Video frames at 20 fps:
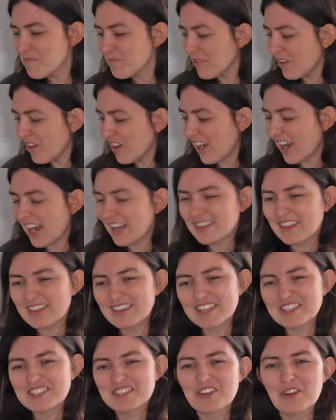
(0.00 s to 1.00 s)
But I
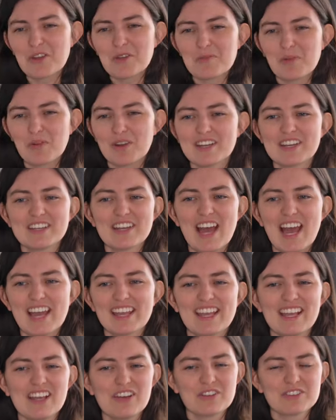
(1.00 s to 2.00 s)
think there's no point in
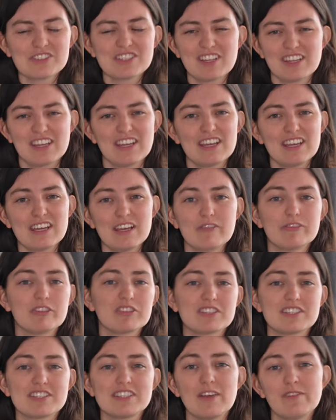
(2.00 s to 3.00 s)
hanging on to gear if
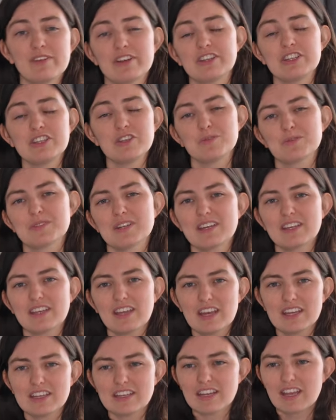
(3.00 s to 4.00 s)
you're just never going to use it
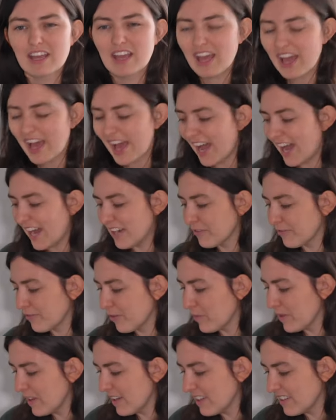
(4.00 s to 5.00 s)
again. And
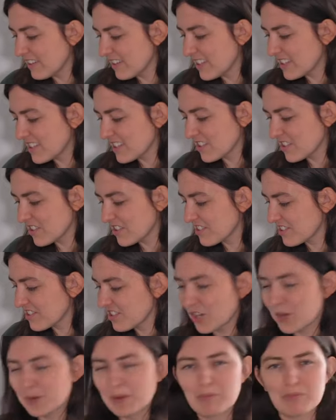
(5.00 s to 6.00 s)
for me, this is
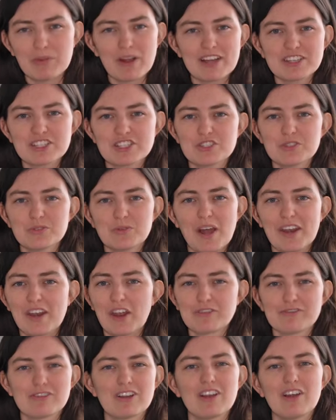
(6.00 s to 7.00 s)
just too impractical and
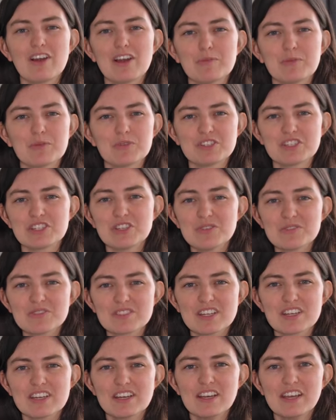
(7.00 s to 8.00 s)
unreliable to
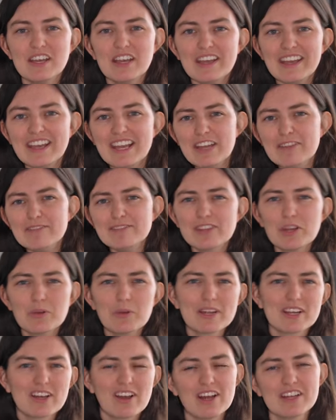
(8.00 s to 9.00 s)
use it. Even though
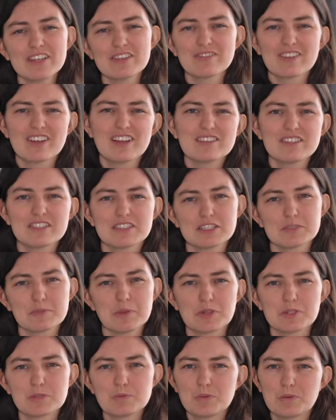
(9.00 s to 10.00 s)
I kind of like the
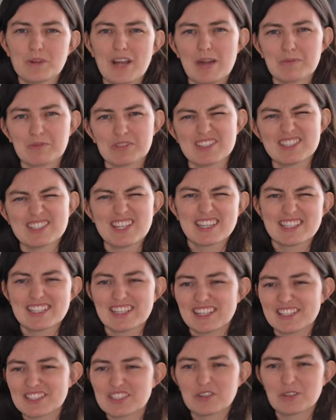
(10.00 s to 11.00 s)
disposable camera
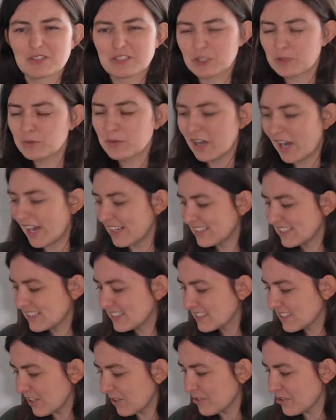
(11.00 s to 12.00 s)
aesthetic it's got to it,
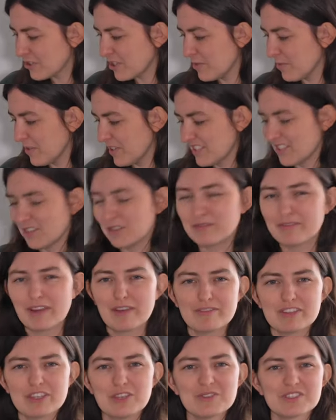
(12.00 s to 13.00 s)
I don't see myself
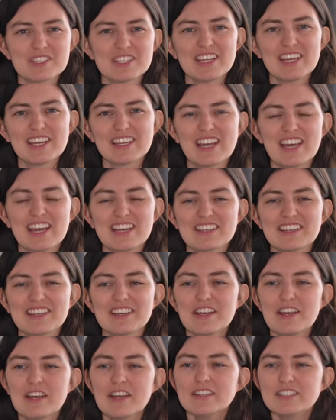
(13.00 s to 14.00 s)
ever using it again.